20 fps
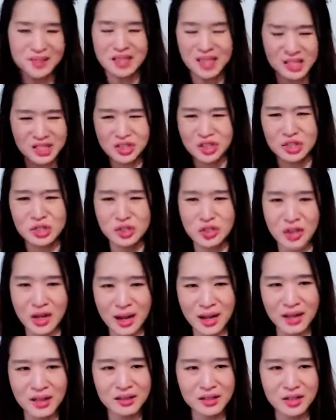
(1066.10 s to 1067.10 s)
let's just try
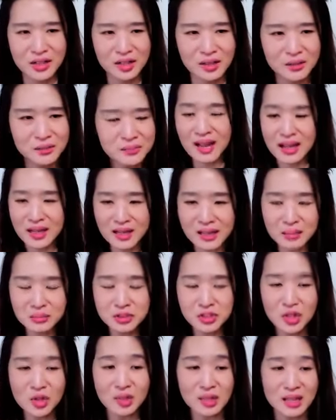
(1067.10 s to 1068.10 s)
it, you know. And I'm
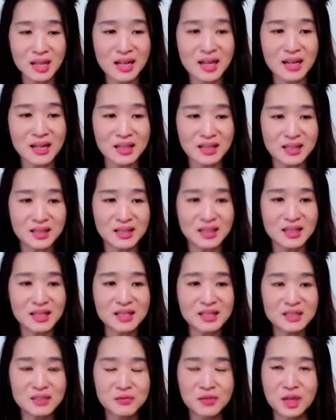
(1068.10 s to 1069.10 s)
so glad I did.
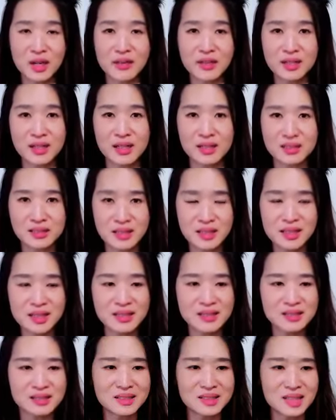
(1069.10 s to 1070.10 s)
It's very tasty. It
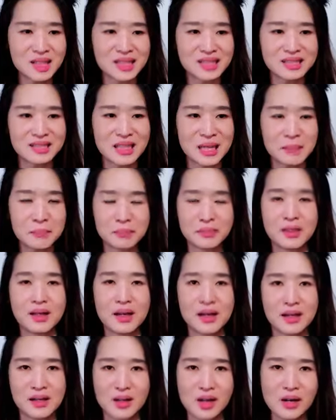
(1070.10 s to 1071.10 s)
doesn't taste like blood at